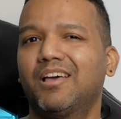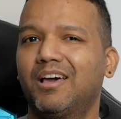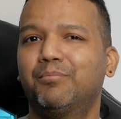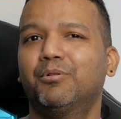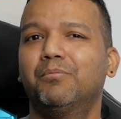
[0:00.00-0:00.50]

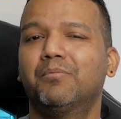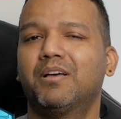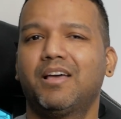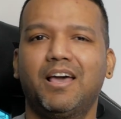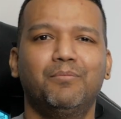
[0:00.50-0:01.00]
Apple
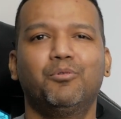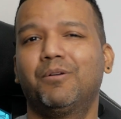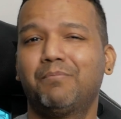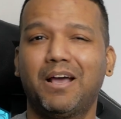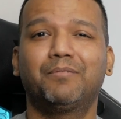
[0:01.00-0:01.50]

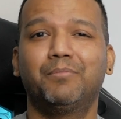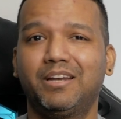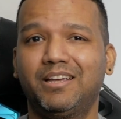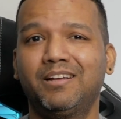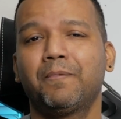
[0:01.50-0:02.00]
M1 Mac
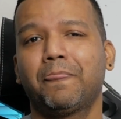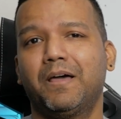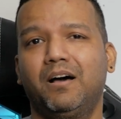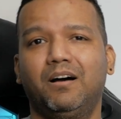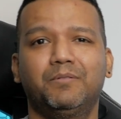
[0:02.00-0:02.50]
Mini
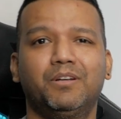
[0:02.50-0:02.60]
uh,